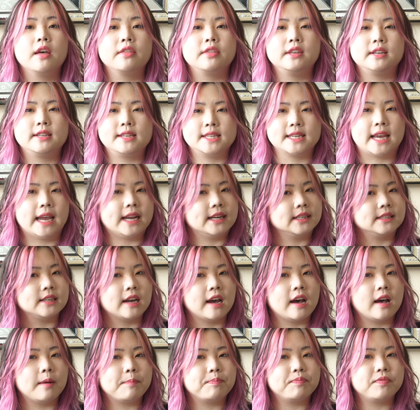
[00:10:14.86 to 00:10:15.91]
the tank
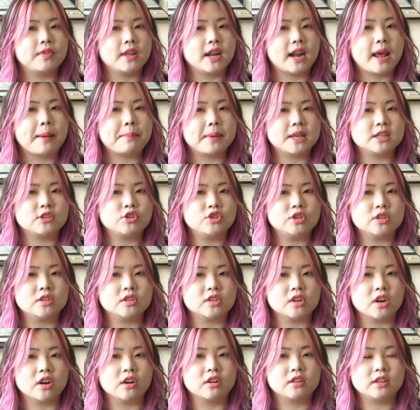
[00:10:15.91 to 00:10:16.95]
top that I mentioned
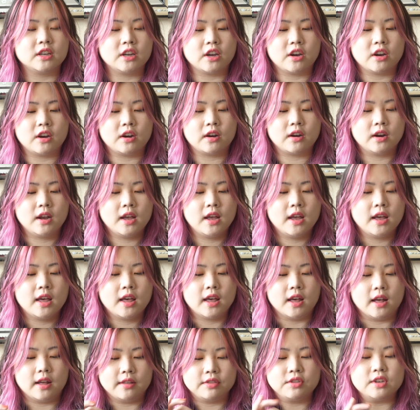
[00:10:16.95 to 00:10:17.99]
earlier,
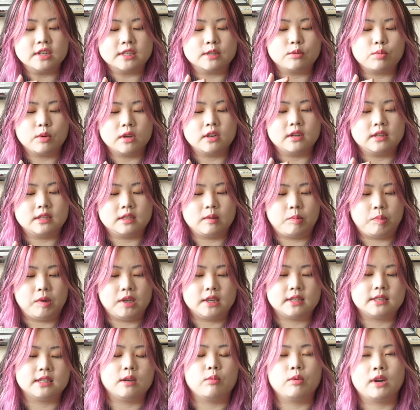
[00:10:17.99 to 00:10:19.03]
this one is a
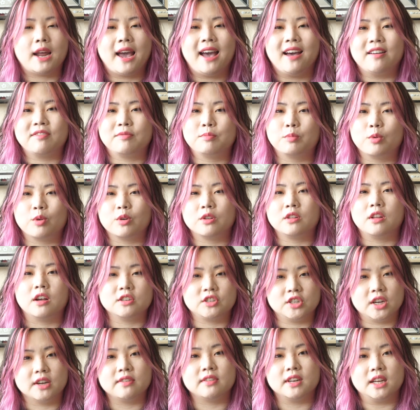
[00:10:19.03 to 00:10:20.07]
piece that would have more
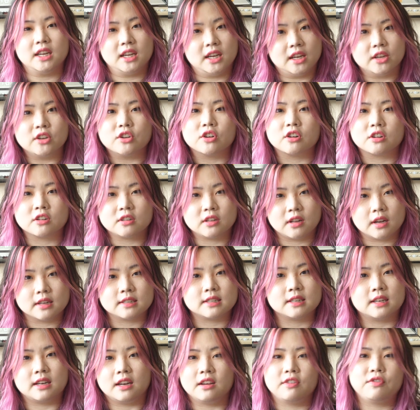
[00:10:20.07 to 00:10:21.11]
longevity in your
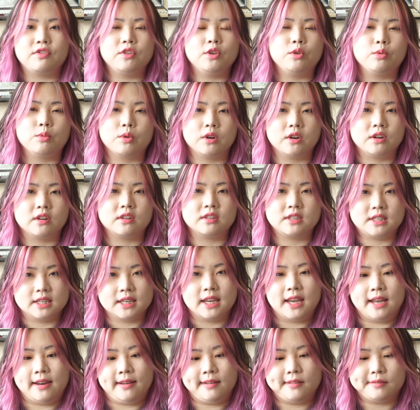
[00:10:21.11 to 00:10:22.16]
closet if you were to
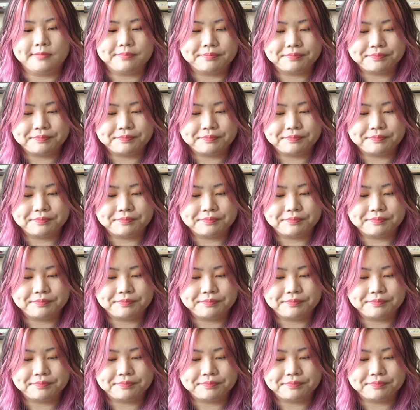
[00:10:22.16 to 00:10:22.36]
get it.